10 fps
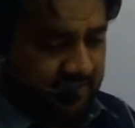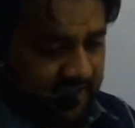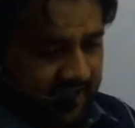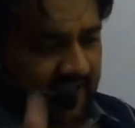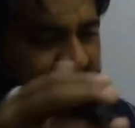
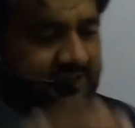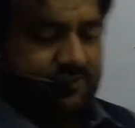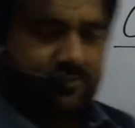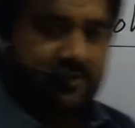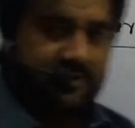There are
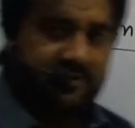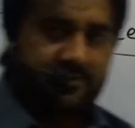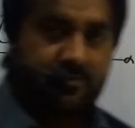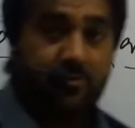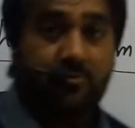
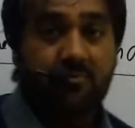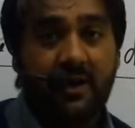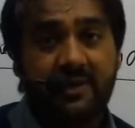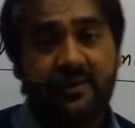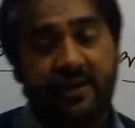students who
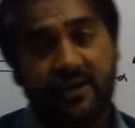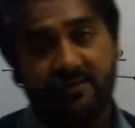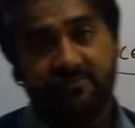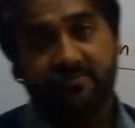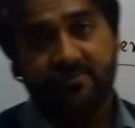might have,